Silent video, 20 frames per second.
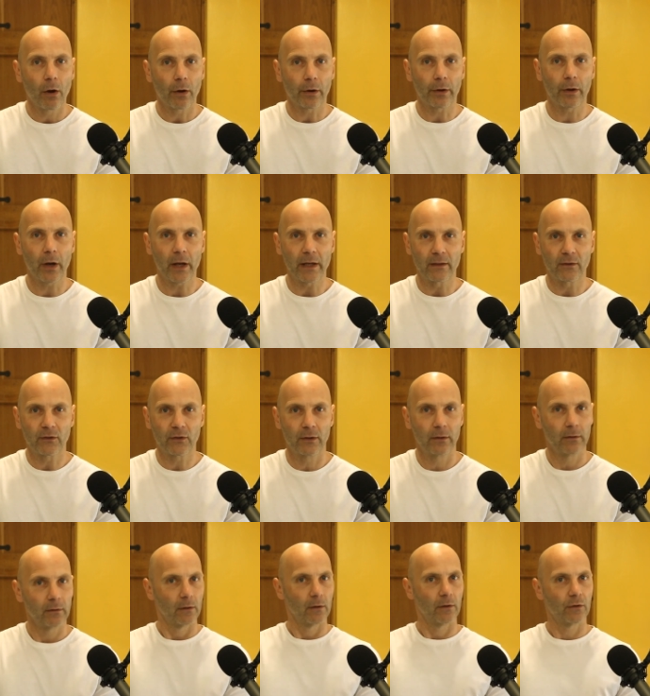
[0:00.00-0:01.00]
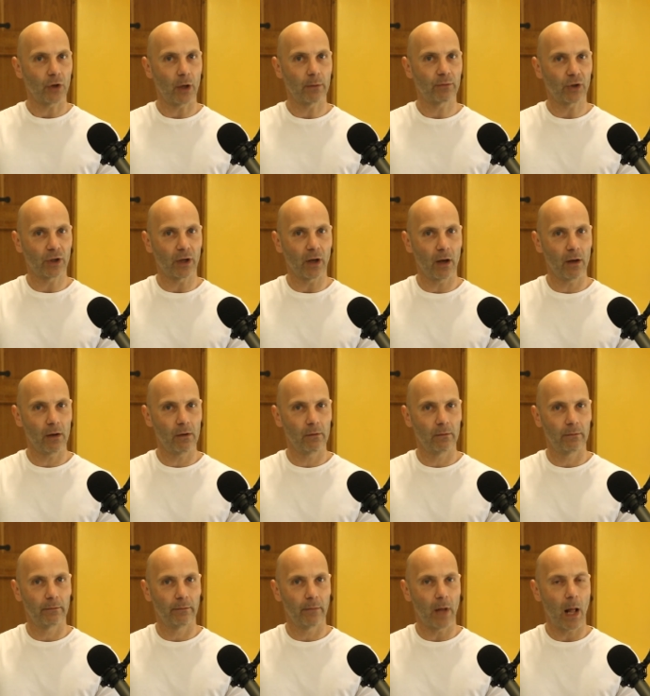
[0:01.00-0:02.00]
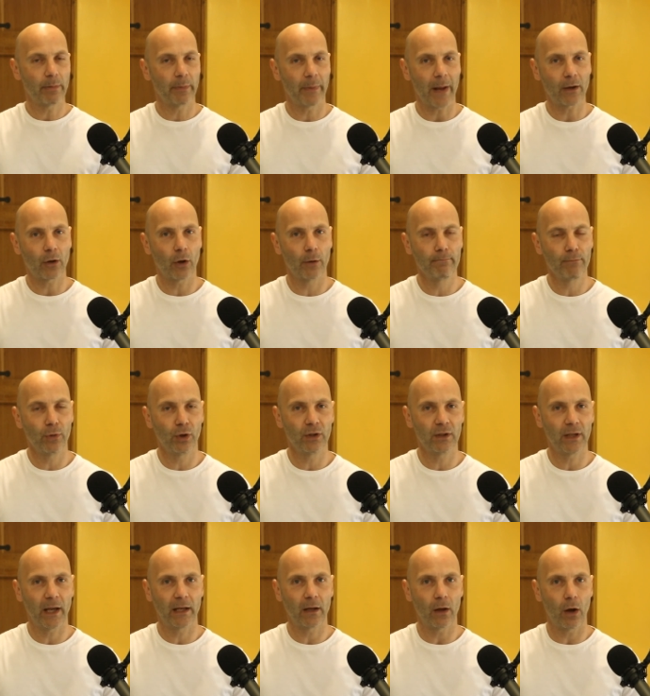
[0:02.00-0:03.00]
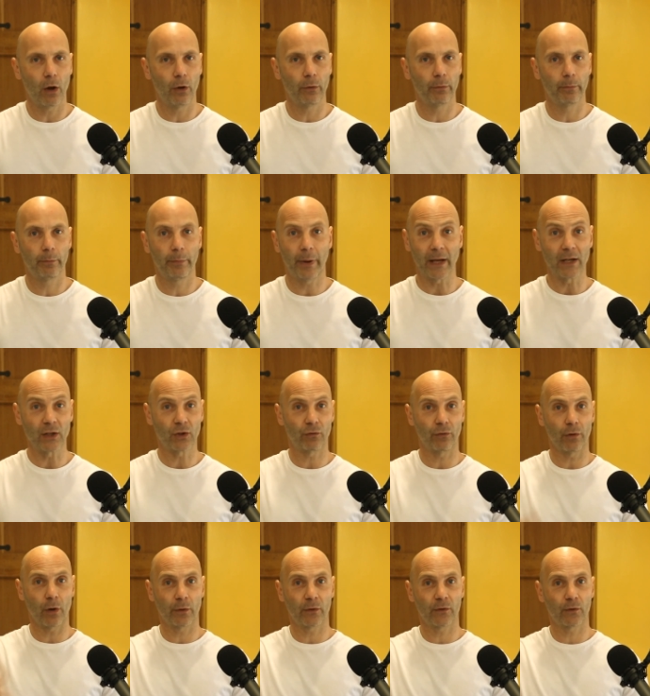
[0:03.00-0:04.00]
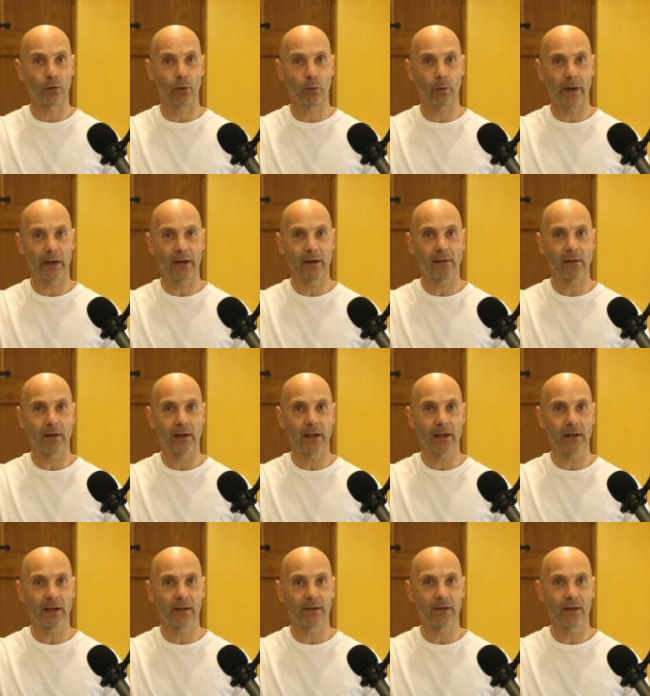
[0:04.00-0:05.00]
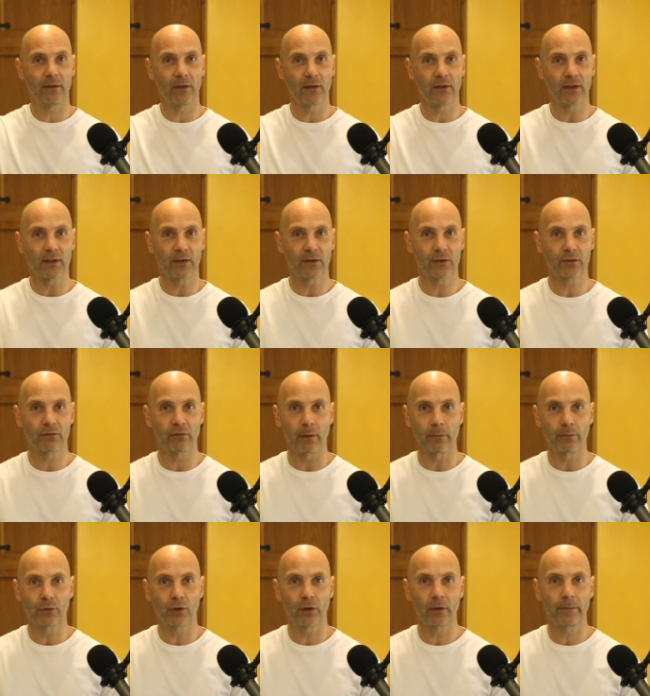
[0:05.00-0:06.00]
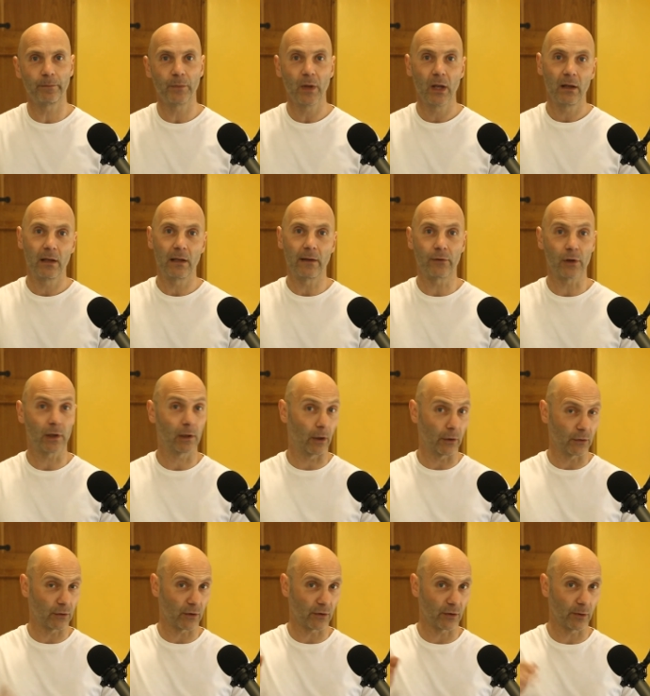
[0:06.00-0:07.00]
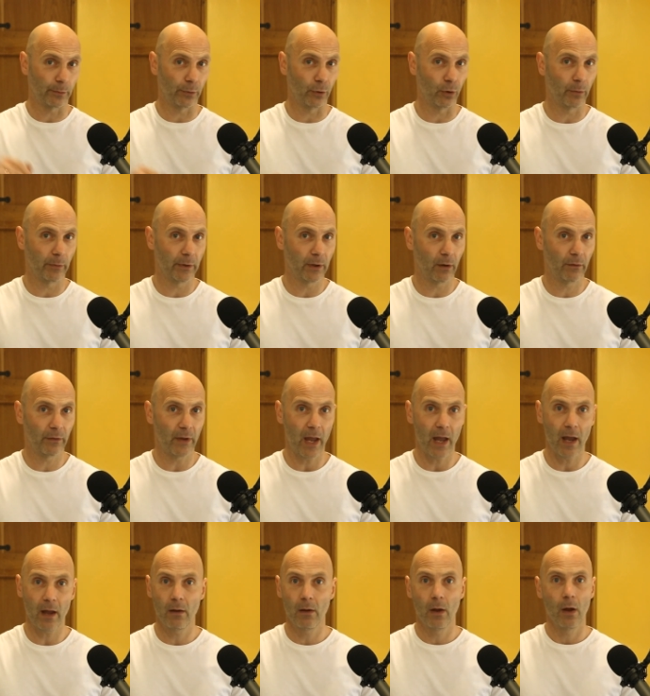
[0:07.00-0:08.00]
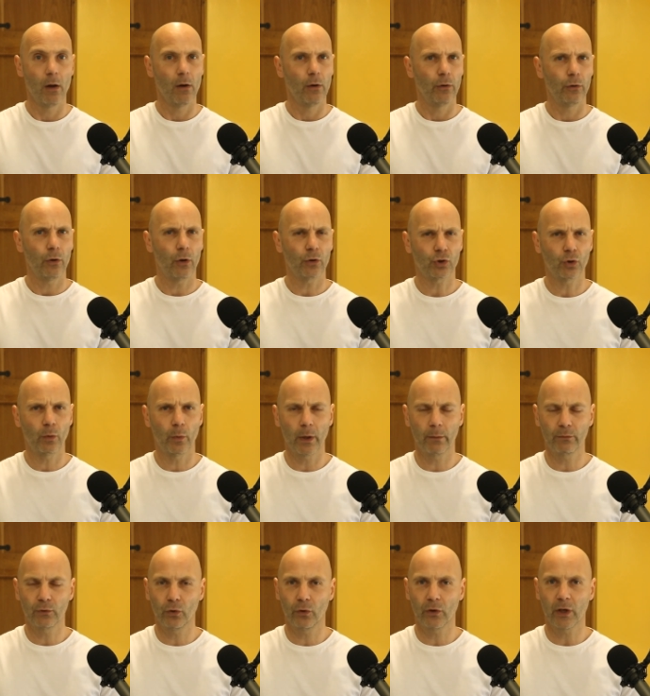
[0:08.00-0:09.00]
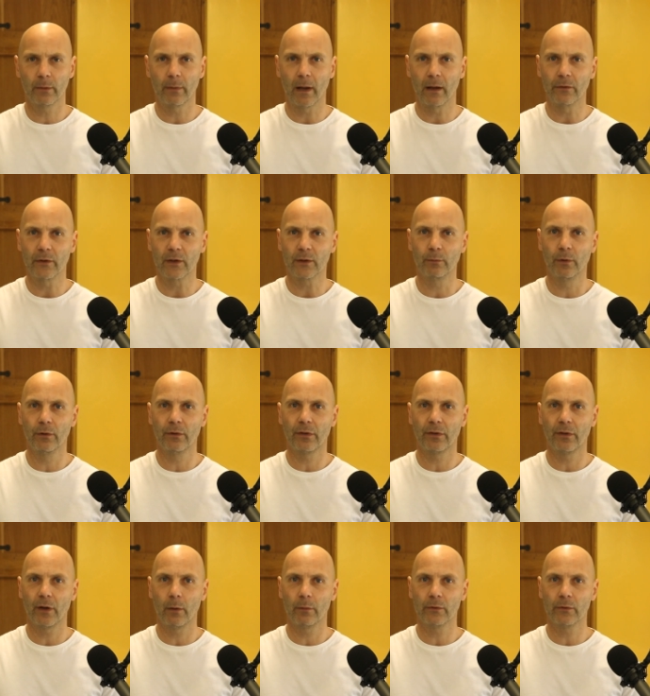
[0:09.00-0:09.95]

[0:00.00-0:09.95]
Right, time to go. I'll be back on Monday on Patreon as always. The link is in the description if you'd like to support me on there. Not sure what I'm talking about this month.